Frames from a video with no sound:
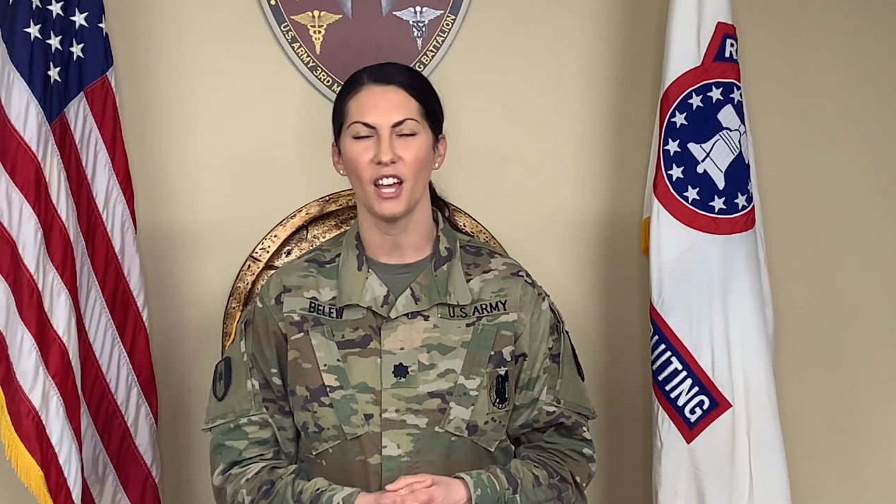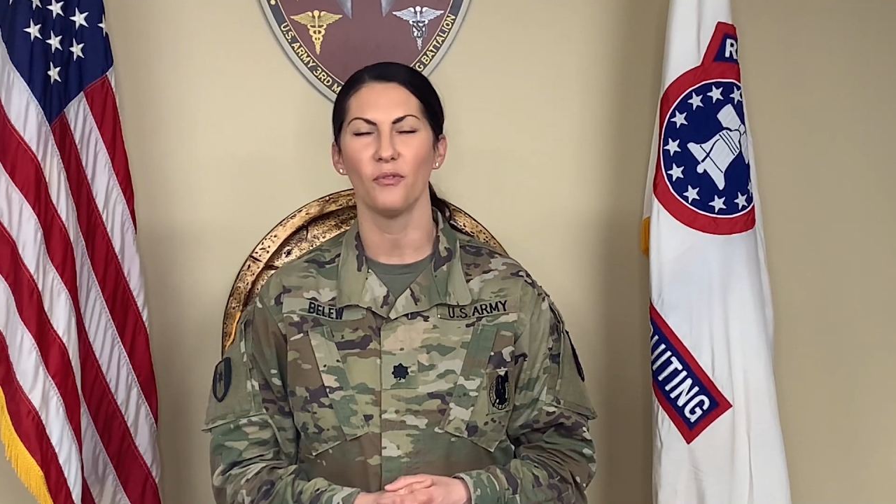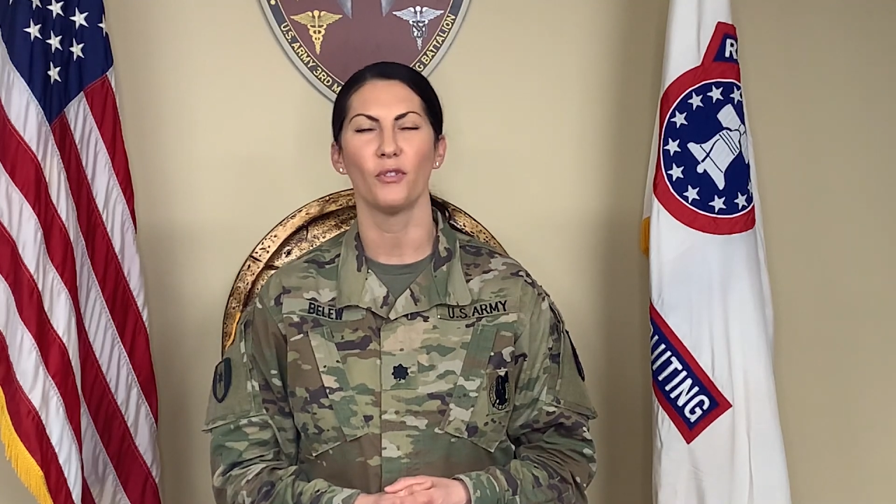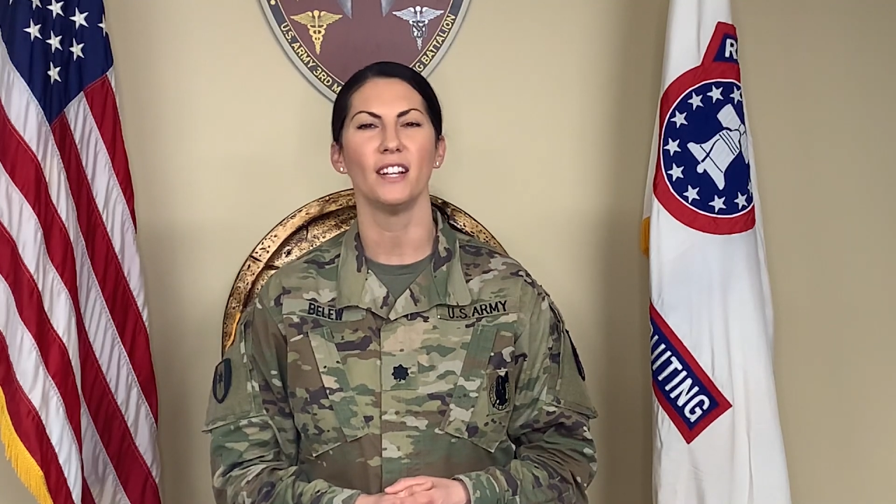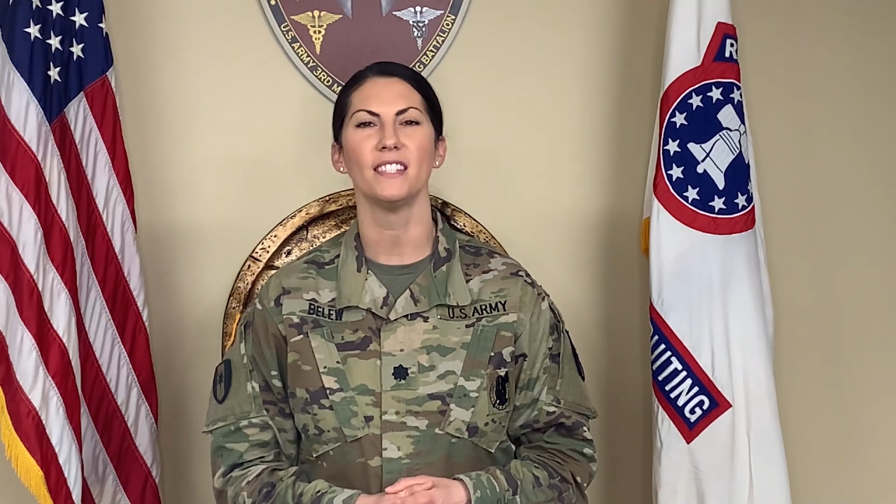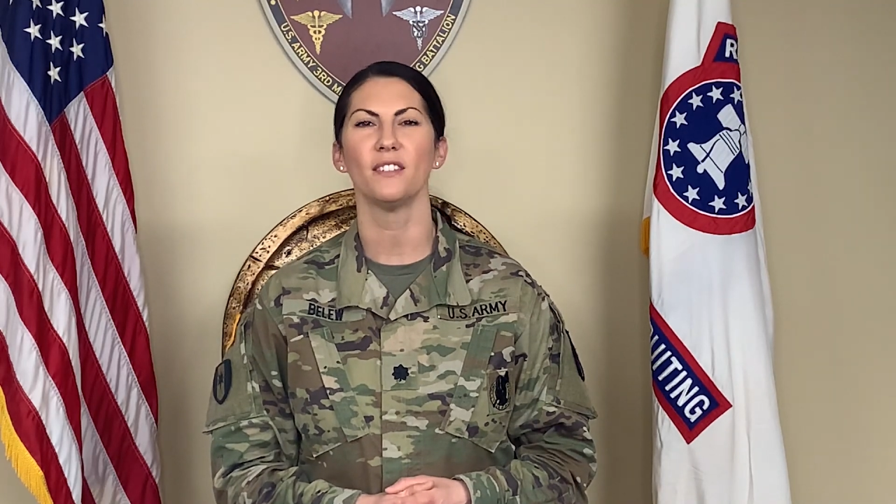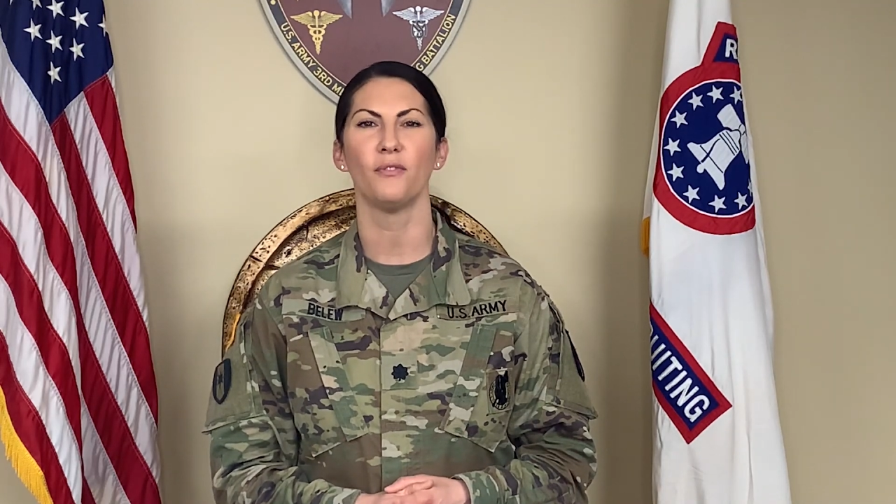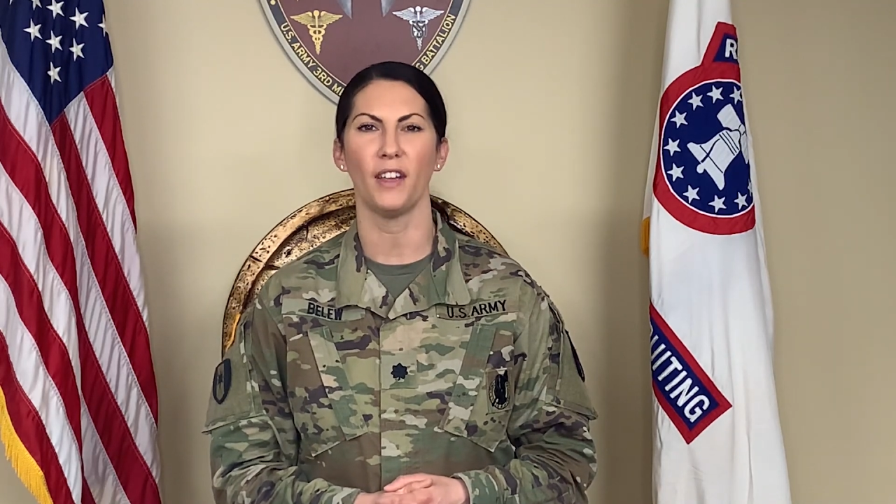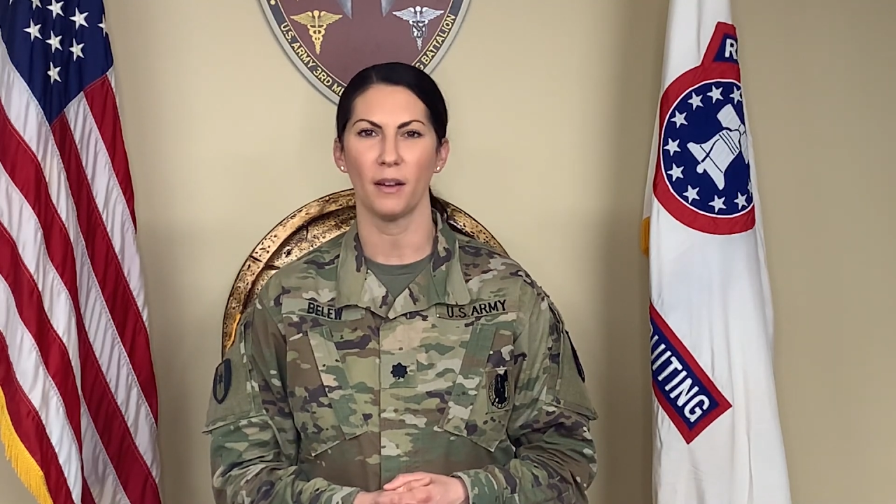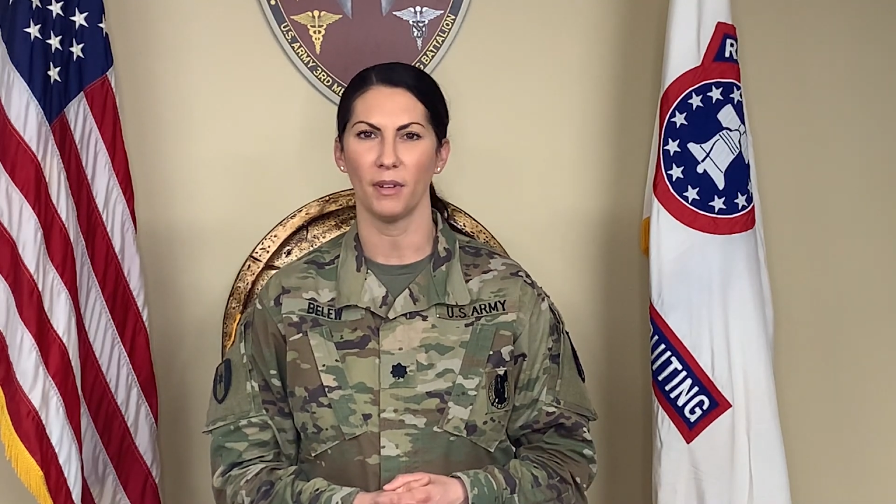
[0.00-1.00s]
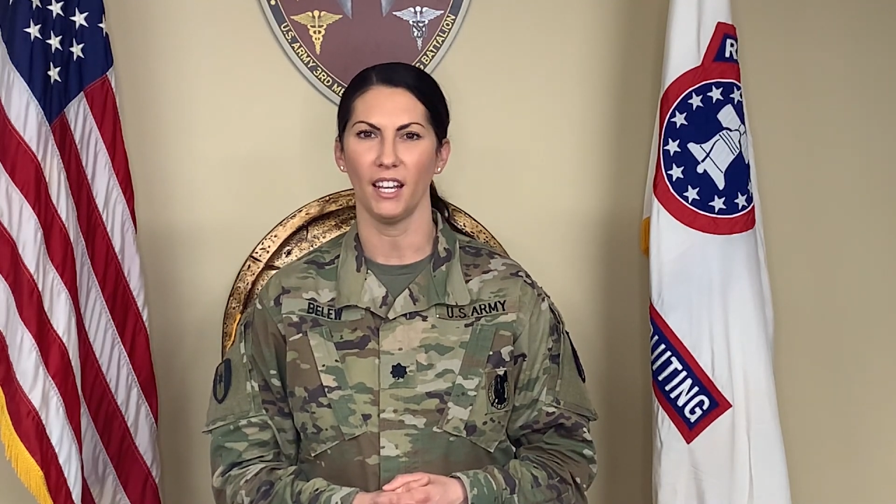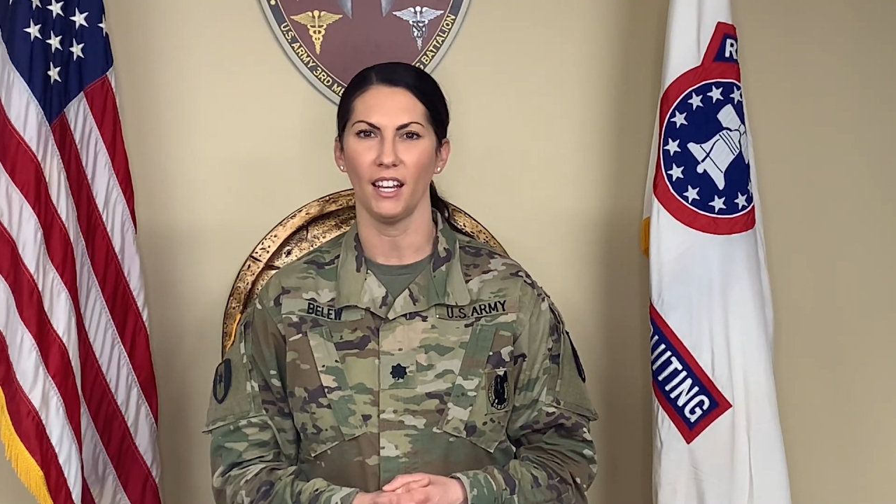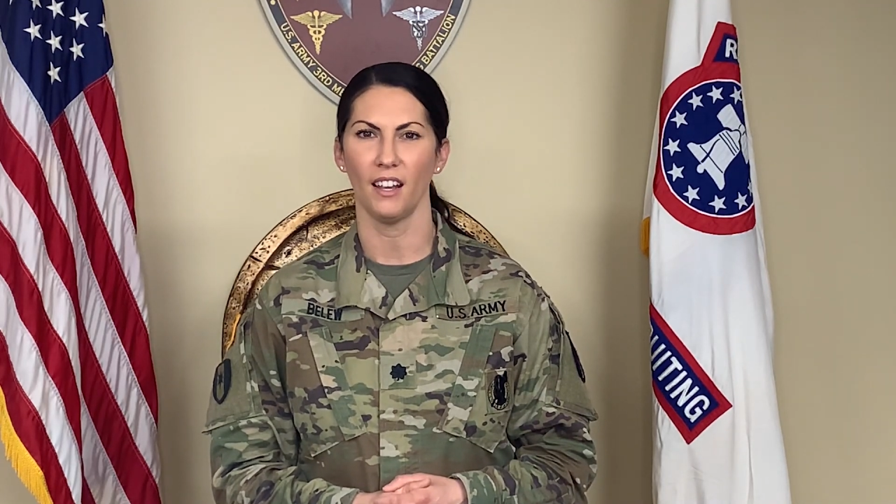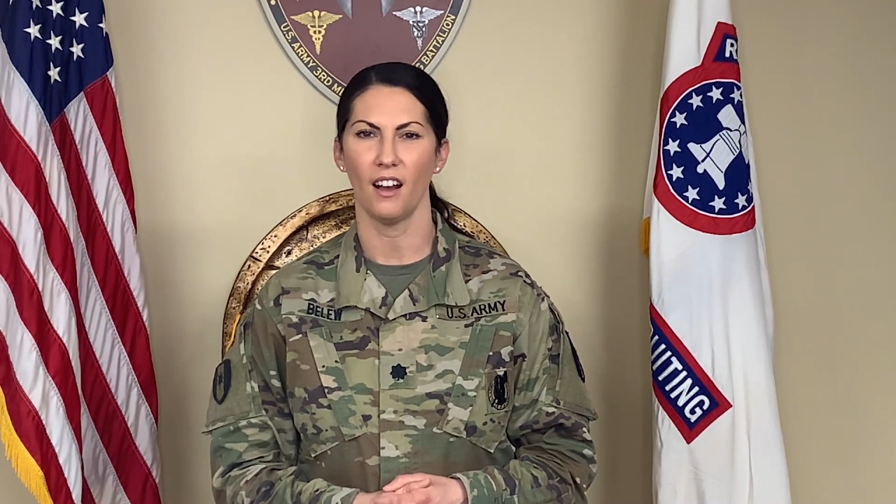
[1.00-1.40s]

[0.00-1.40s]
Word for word: and friends and family